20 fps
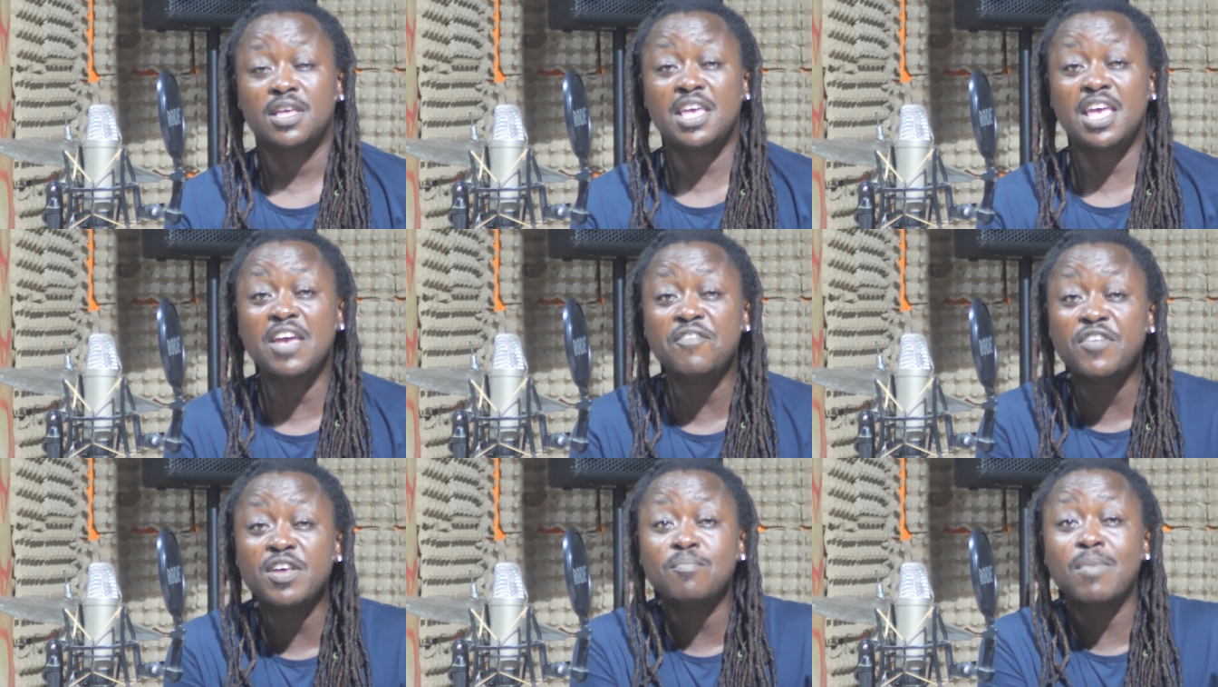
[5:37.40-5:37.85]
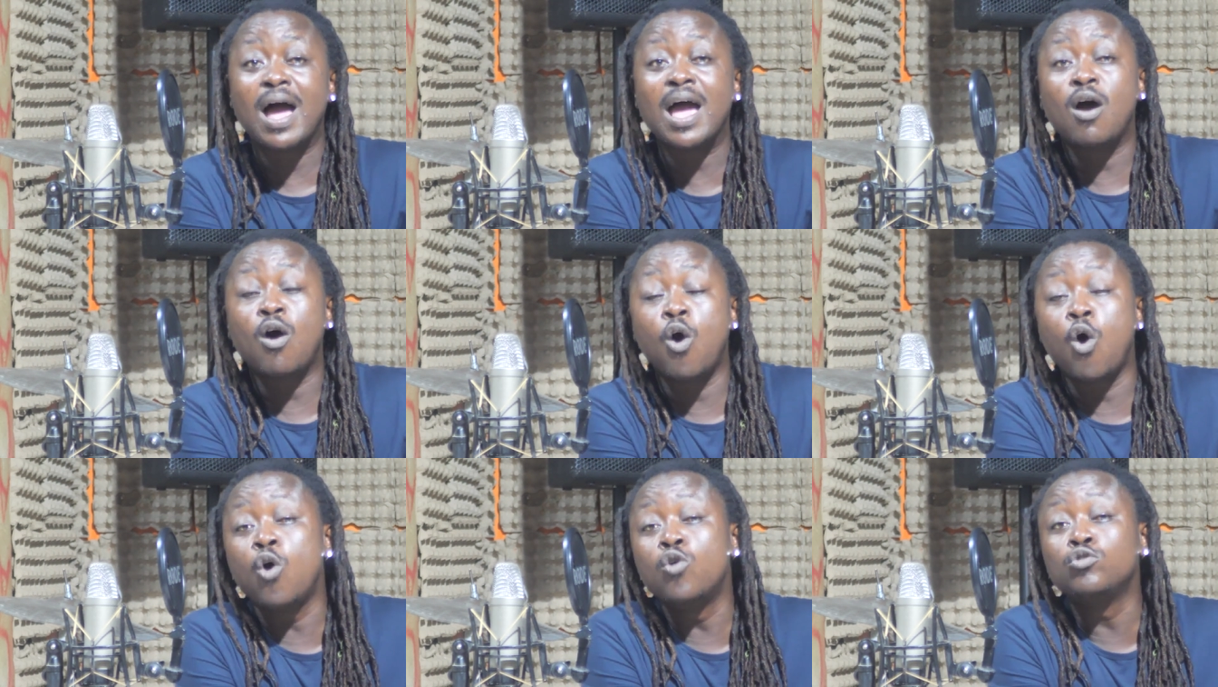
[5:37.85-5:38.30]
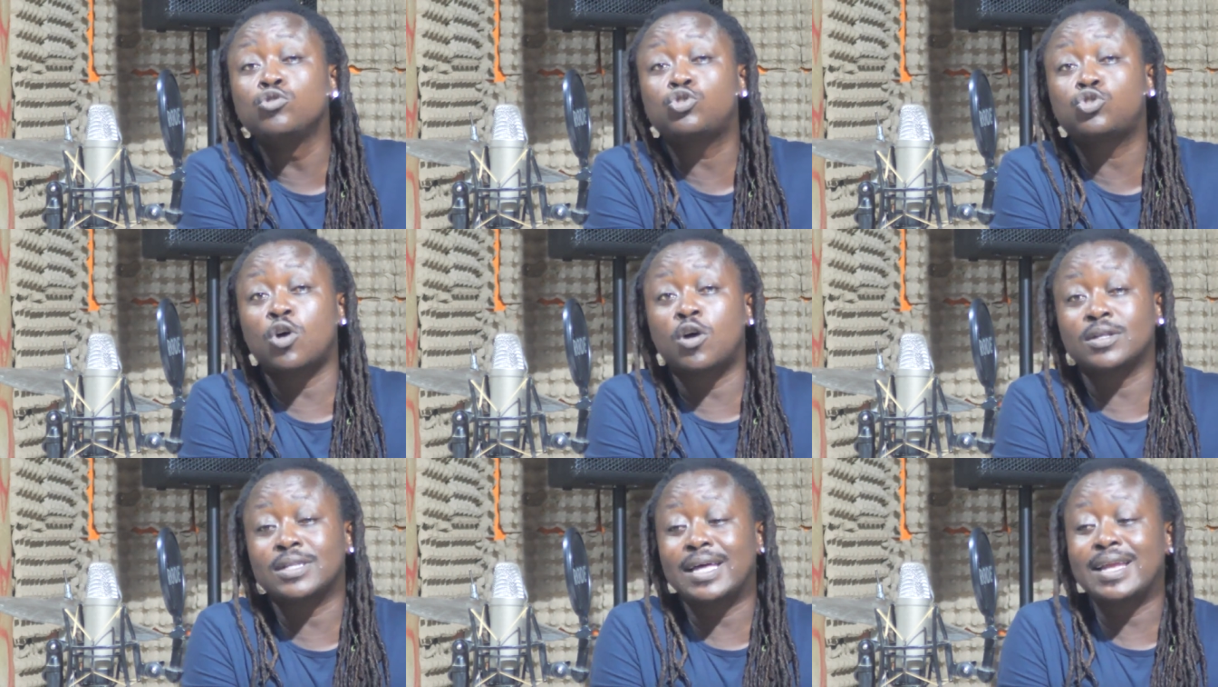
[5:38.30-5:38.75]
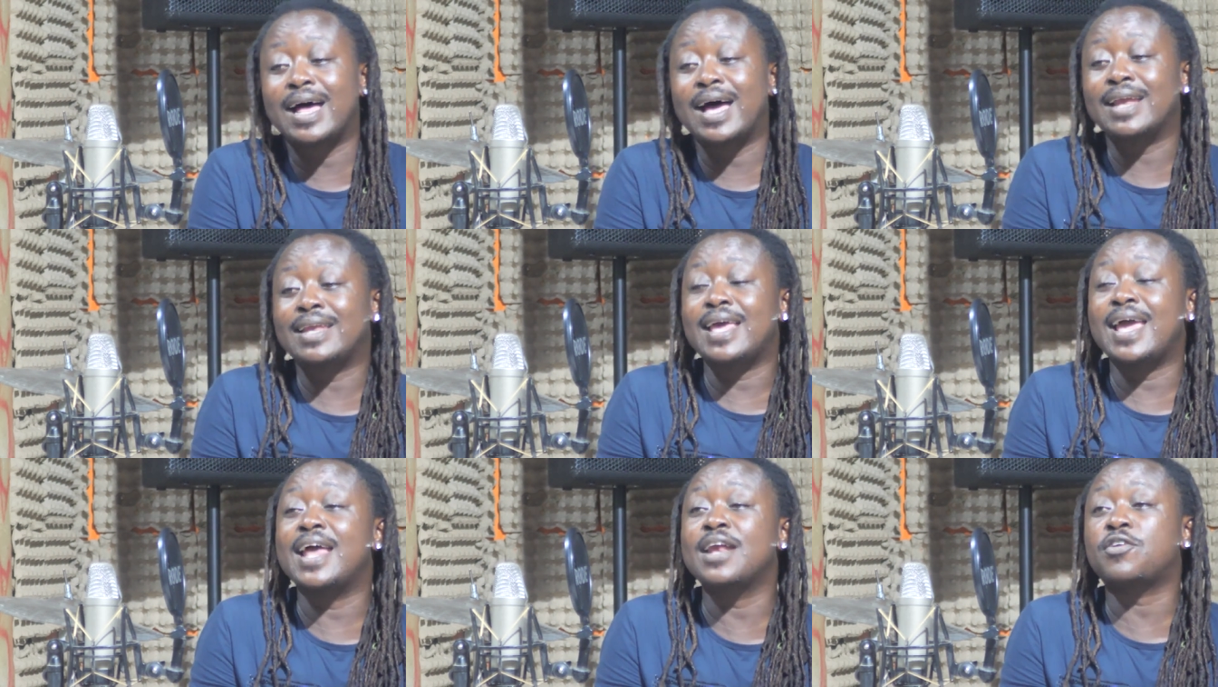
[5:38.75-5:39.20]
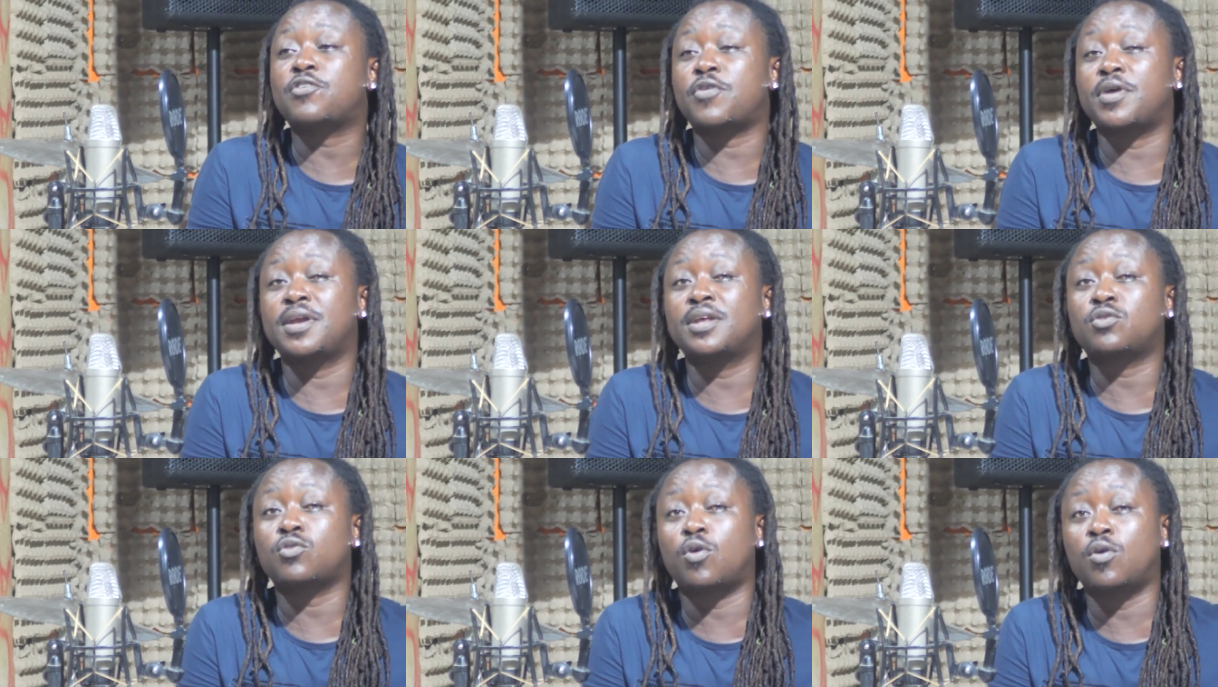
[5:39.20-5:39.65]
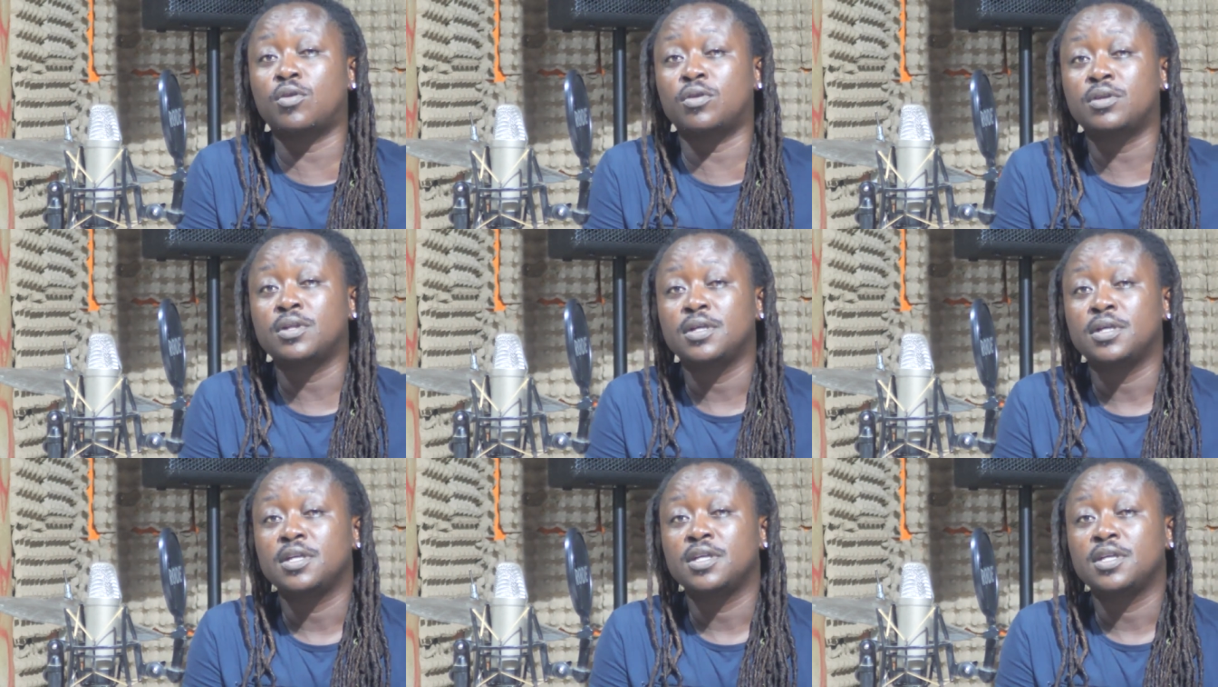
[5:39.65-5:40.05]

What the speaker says: Even my own song that I had end credit on,